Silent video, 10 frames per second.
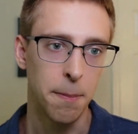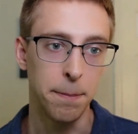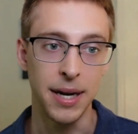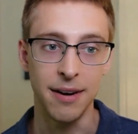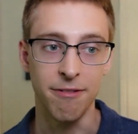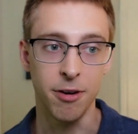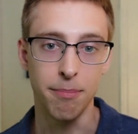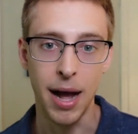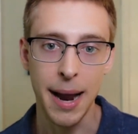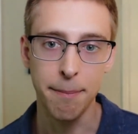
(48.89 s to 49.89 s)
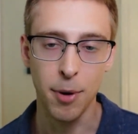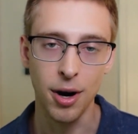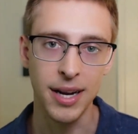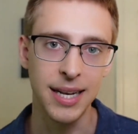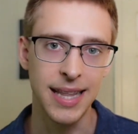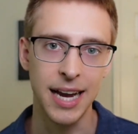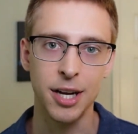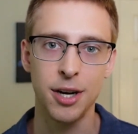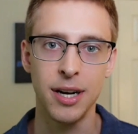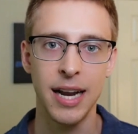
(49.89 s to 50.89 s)
But for my market, that
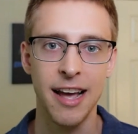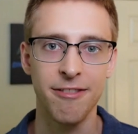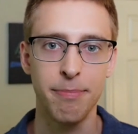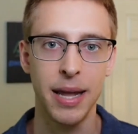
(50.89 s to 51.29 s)
couldn't have